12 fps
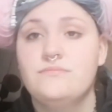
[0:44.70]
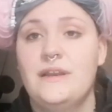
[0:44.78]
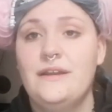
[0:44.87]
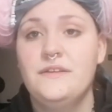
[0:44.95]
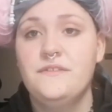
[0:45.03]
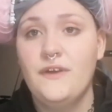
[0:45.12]
when
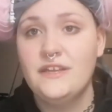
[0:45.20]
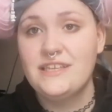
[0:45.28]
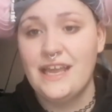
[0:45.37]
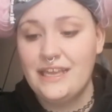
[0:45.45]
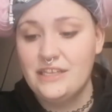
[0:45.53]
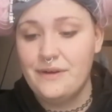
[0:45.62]
I was first
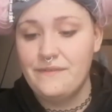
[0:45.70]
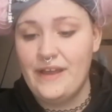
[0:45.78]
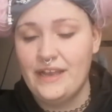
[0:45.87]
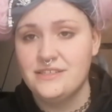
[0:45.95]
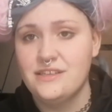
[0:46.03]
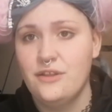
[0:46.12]
getting into
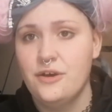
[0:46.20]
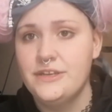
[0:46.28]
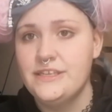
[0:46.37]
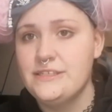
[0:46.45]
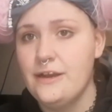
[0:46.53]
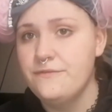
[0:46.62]
FX, a lot of
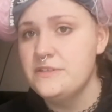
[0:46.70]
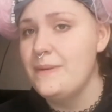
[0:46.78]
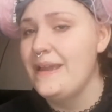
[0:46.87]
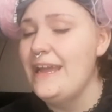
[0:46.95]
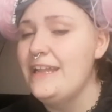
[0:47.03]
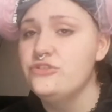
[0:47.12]
this stuff was
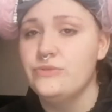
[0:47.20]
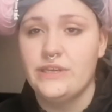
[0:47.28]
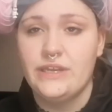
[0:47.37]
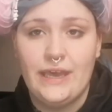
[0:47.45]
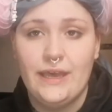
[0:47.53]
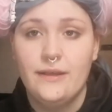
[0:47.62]
my entry
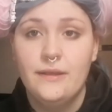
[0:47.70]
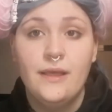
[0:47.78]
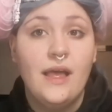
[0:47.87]
kit.